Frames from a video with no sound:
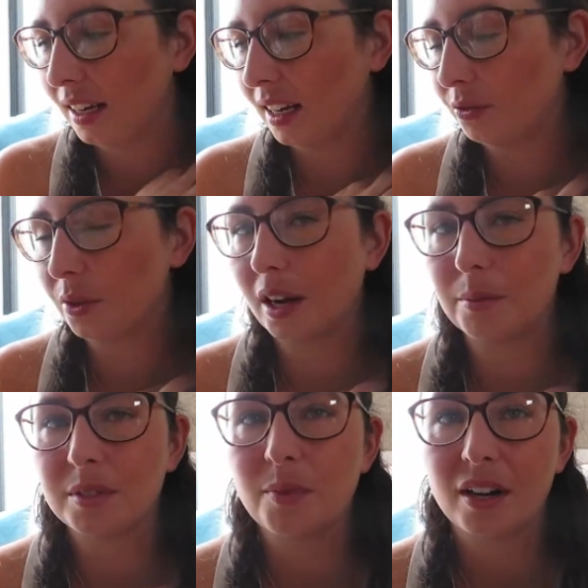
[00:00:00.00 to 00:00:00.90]
And I've woken
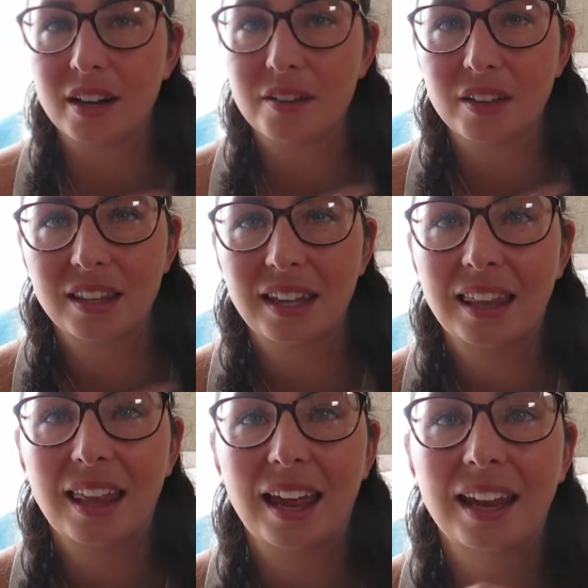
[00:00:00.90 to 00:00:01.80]
up this morning
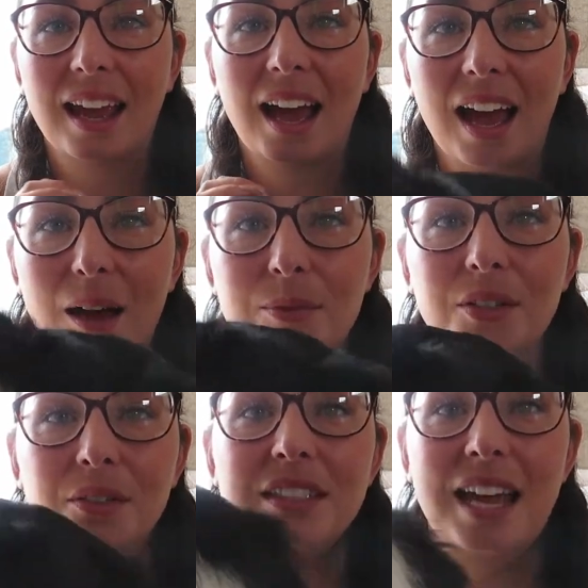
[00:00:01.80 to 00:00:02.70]
feeling like
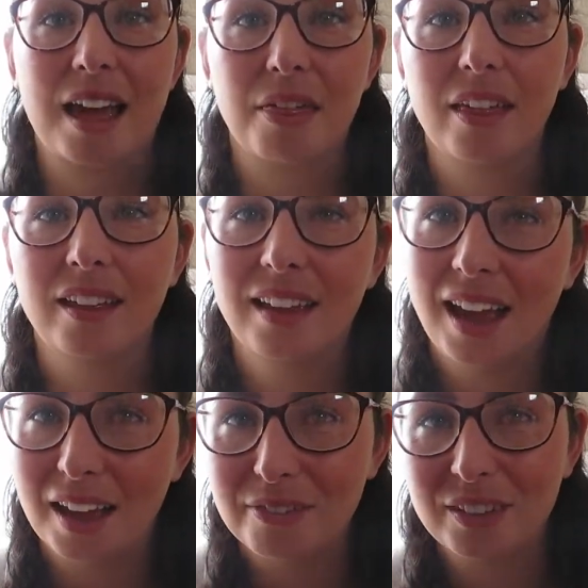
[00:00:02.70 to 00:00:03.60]
absolute death.
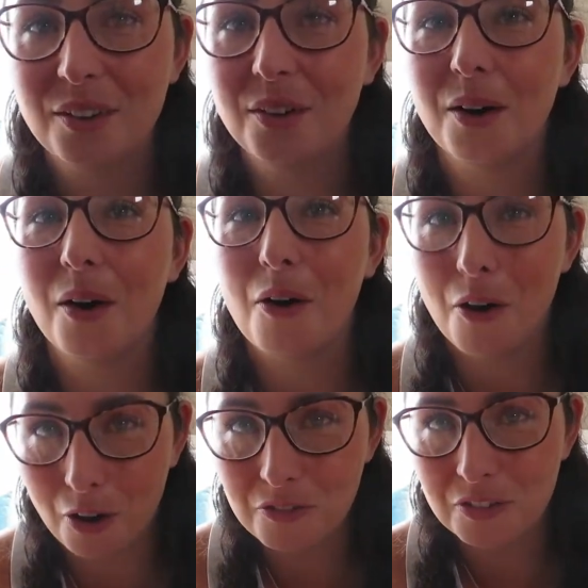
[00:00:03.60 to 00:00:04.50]
I feel
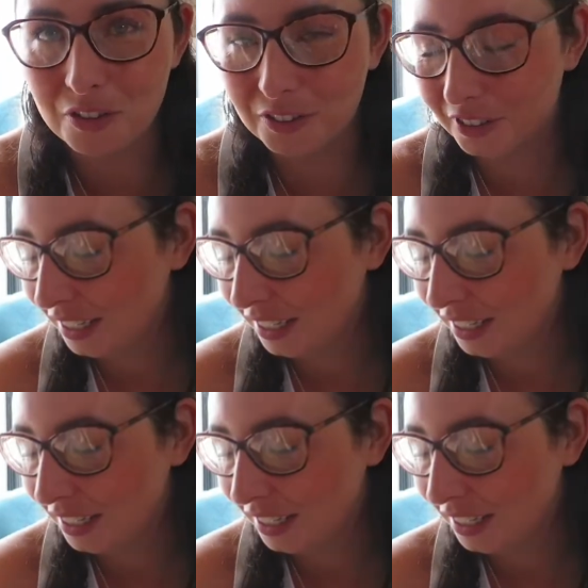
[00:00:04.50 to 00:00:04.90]
awful.